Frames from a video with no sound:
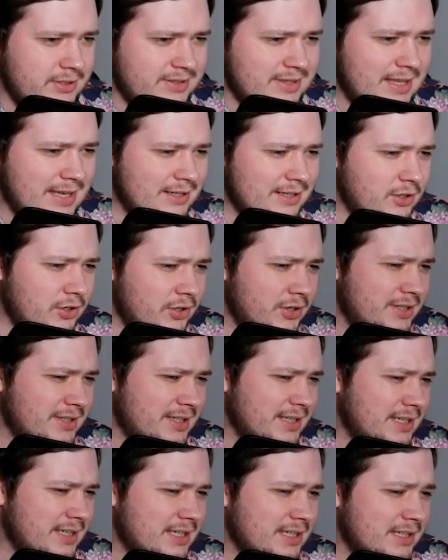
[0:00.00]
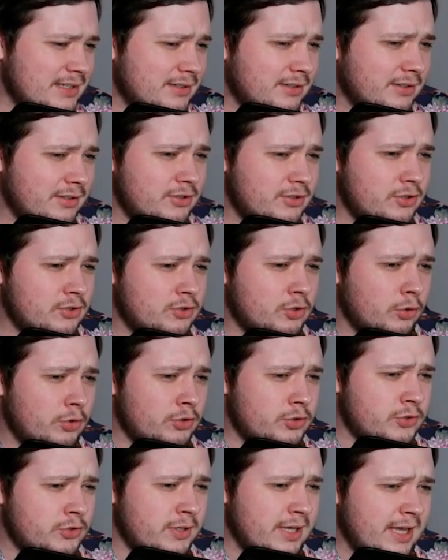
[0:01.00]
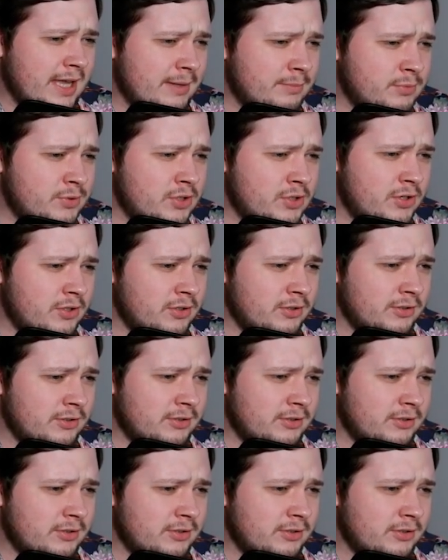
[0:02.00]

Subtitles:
That noise. Are you torturing a hamster?